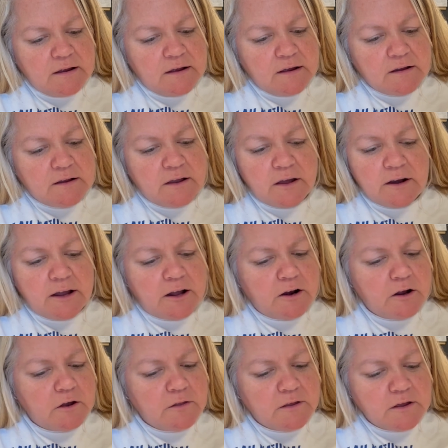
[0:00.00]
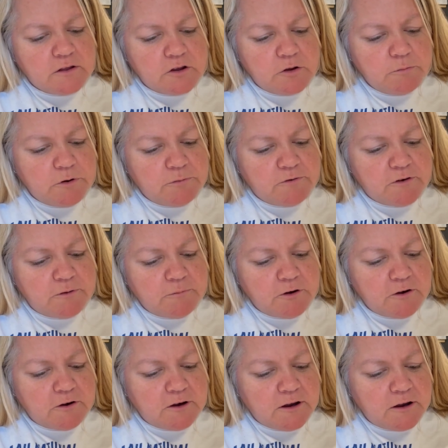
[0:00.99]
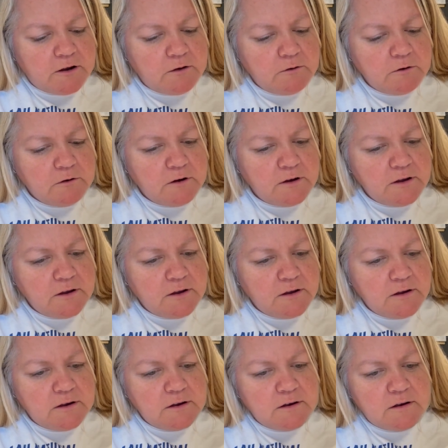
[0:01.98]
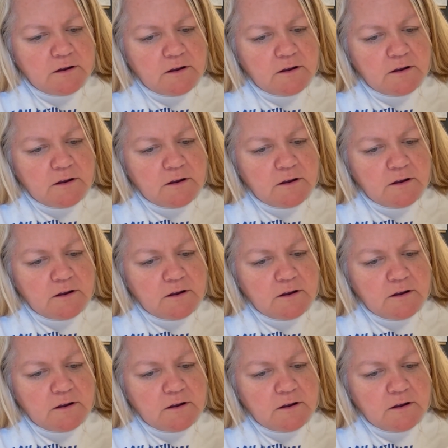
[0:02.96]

Cut out all the aluminum from your deodorant.